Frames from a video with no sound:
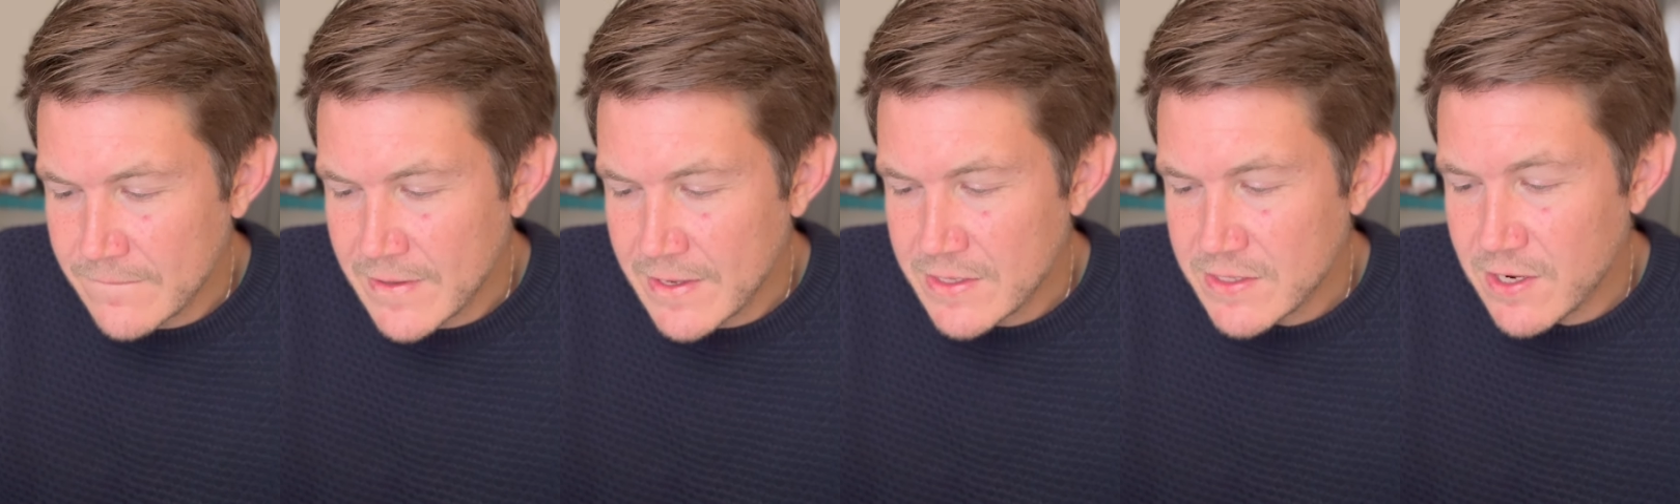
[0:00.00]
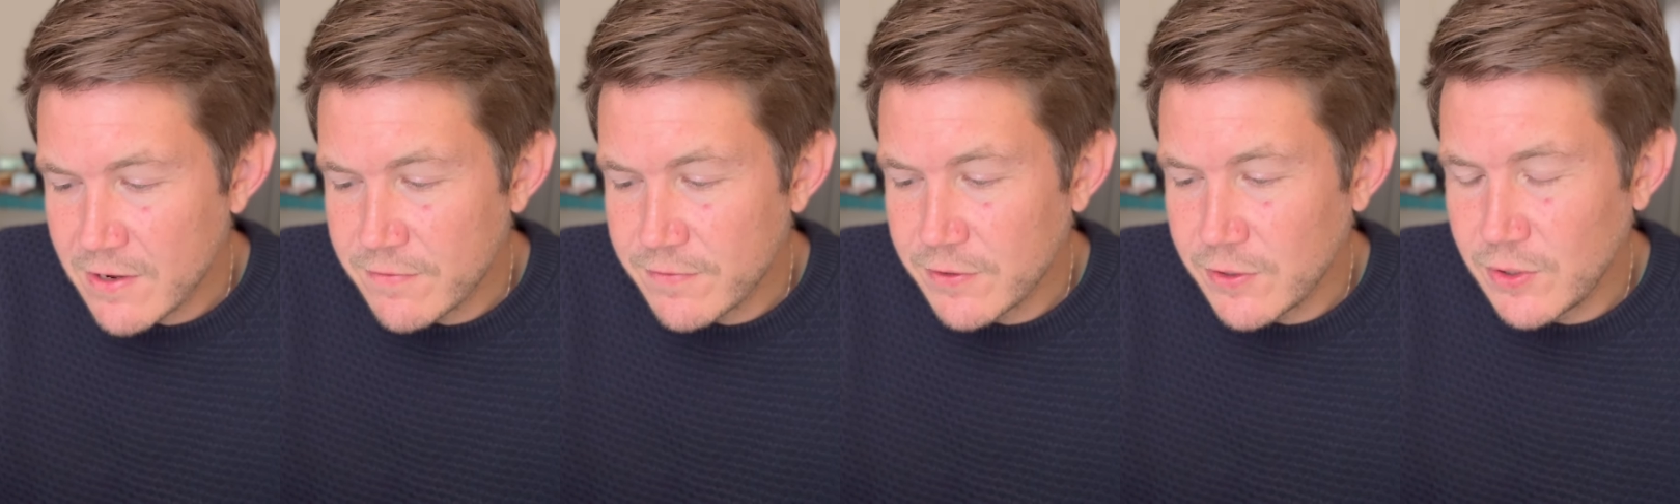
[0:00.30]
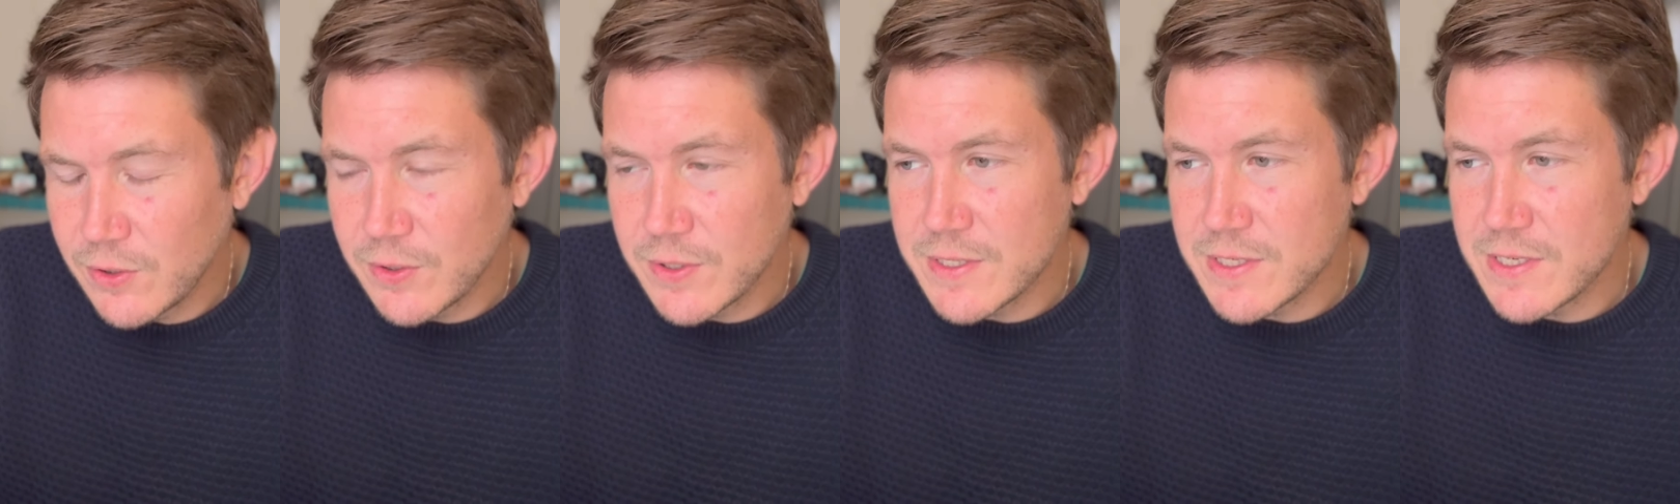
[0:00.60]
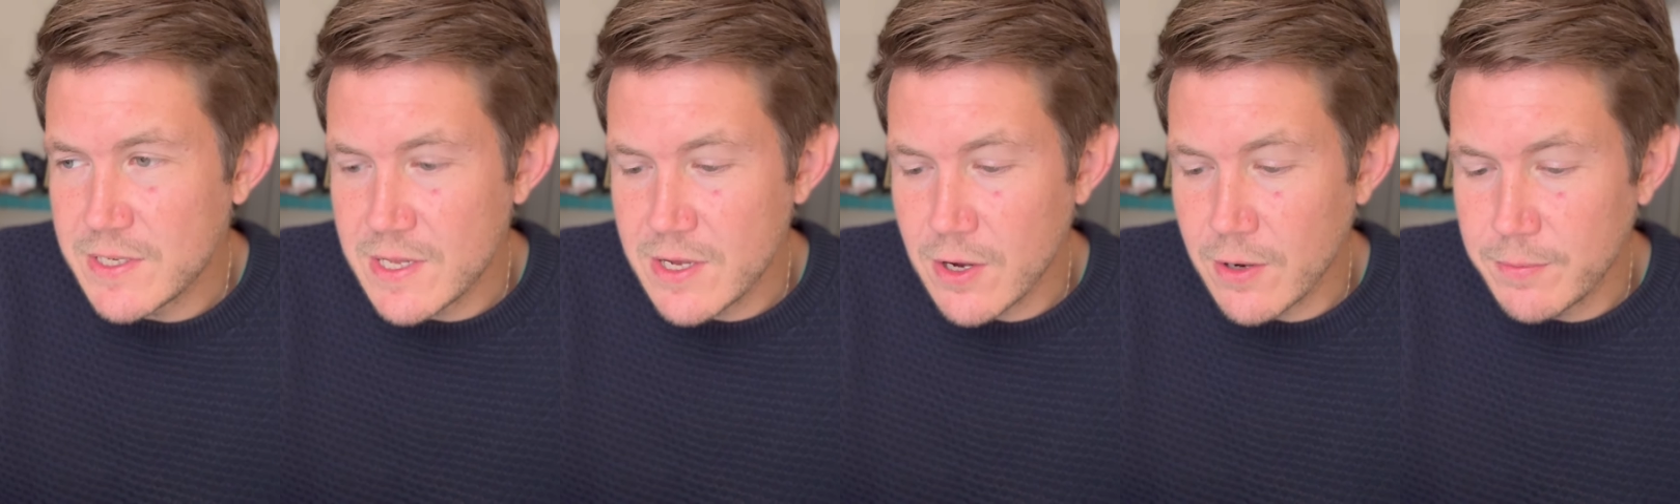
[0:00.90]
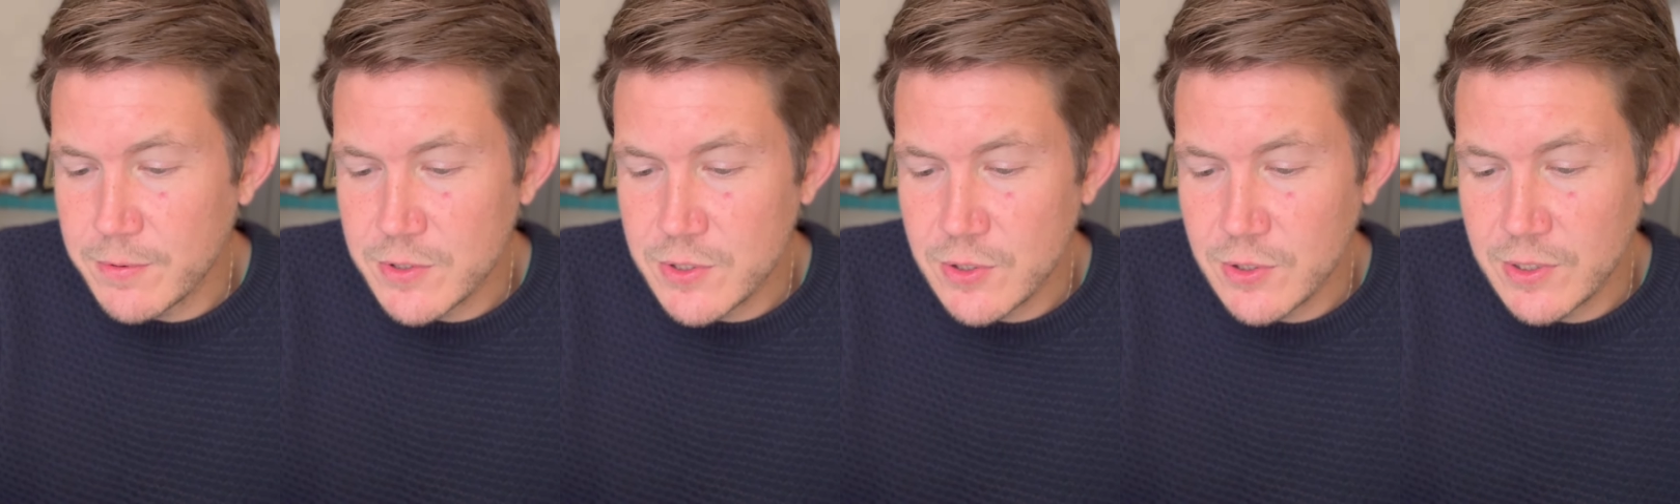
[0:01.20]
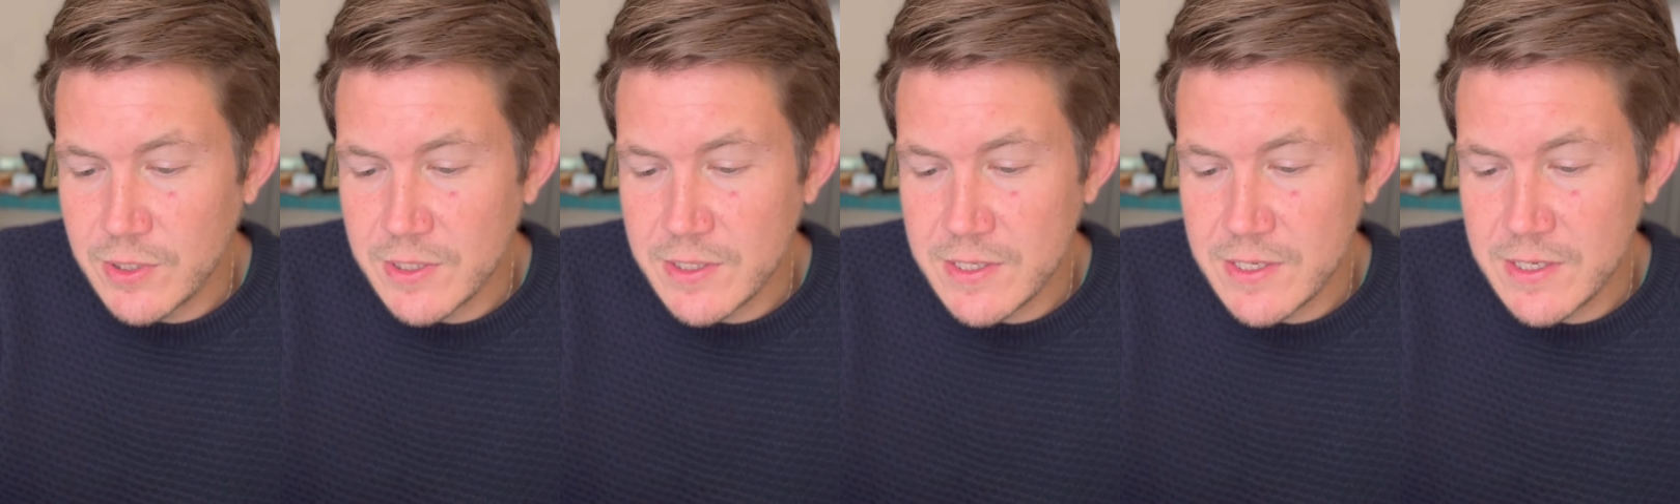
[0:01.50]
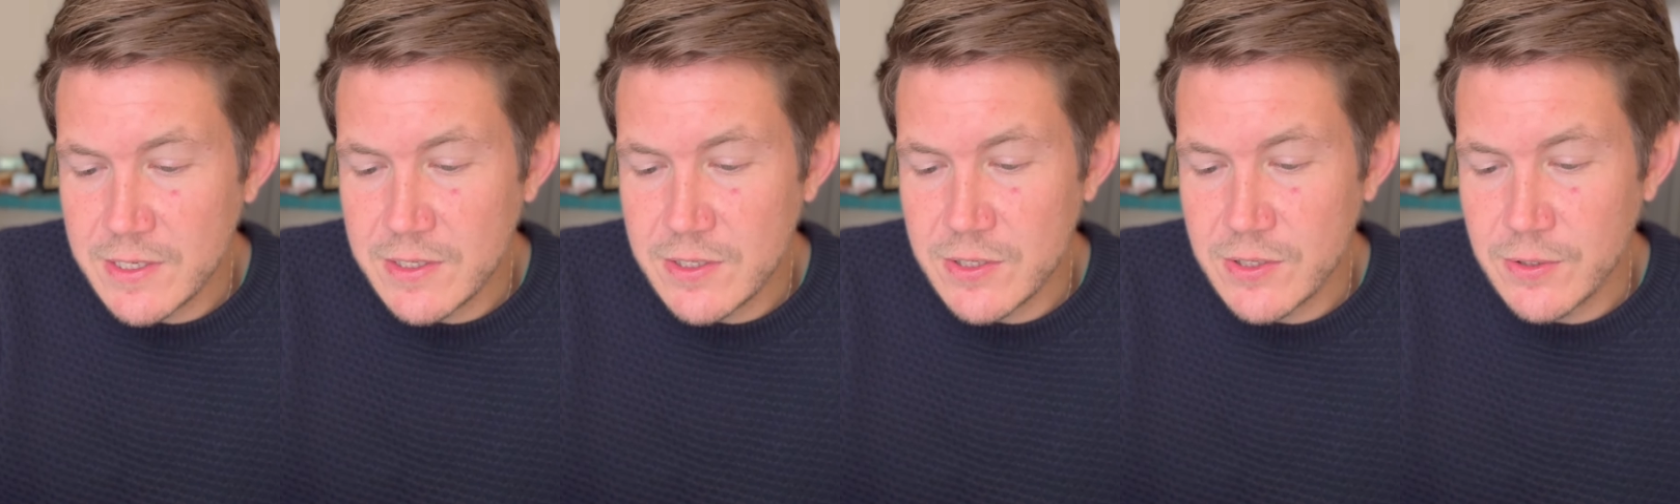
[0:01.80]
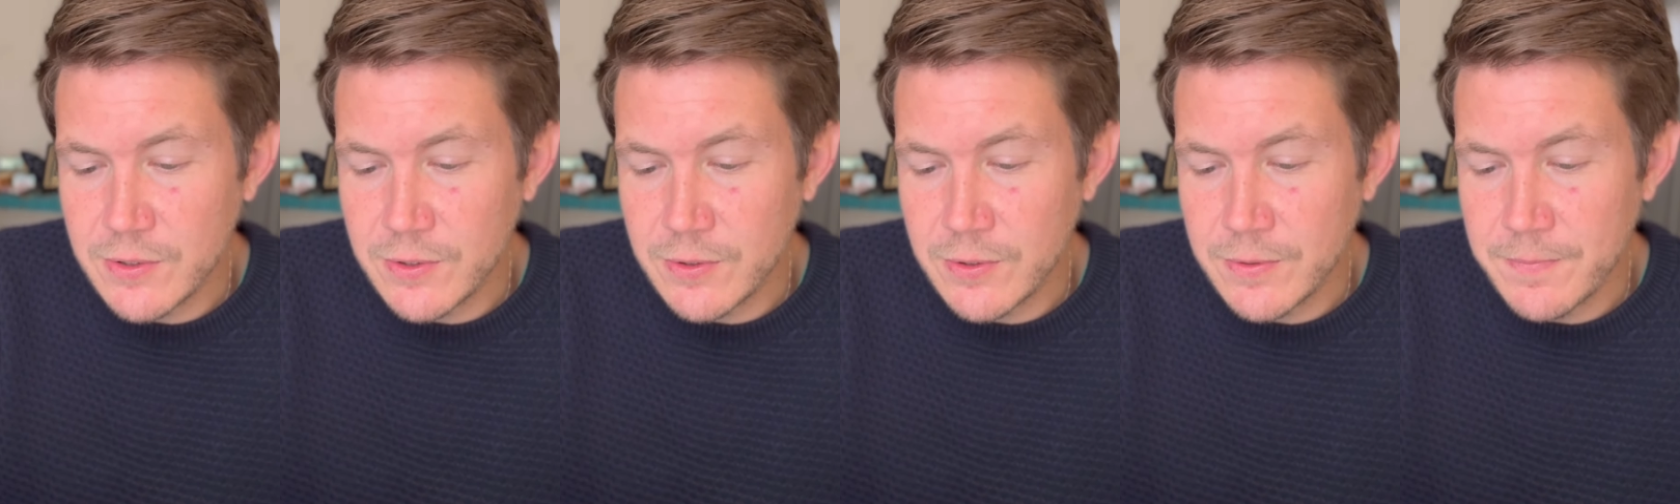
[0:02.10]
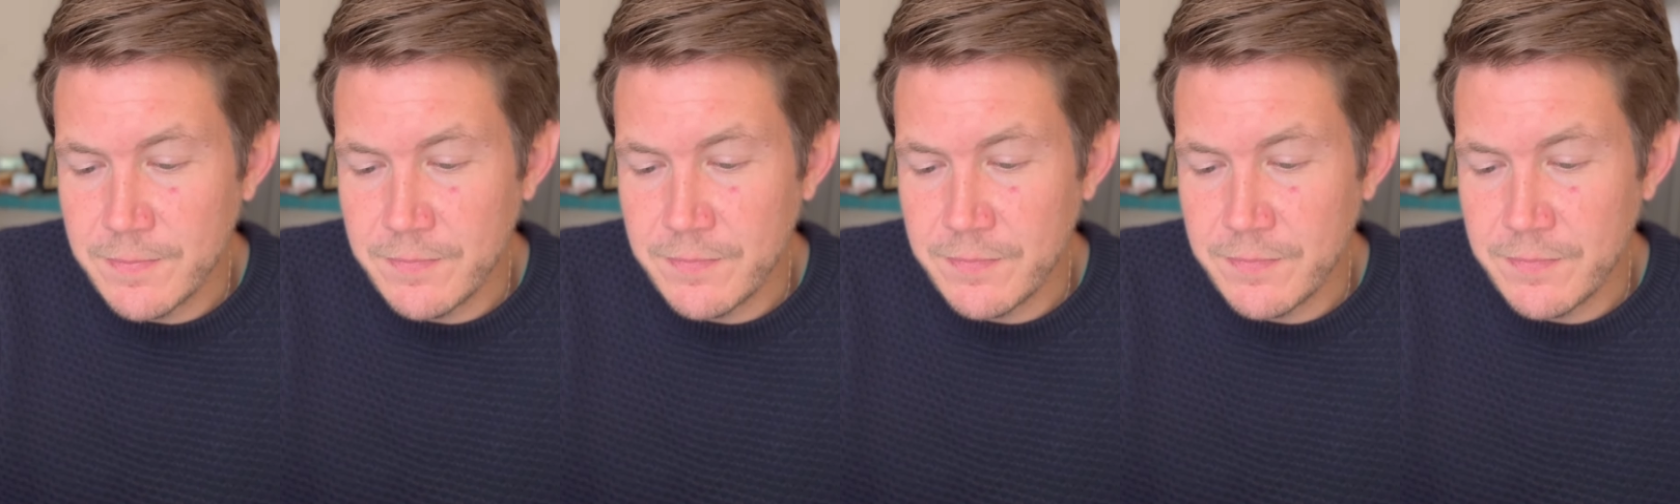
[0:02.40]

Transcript: So for you, it's the opportunity to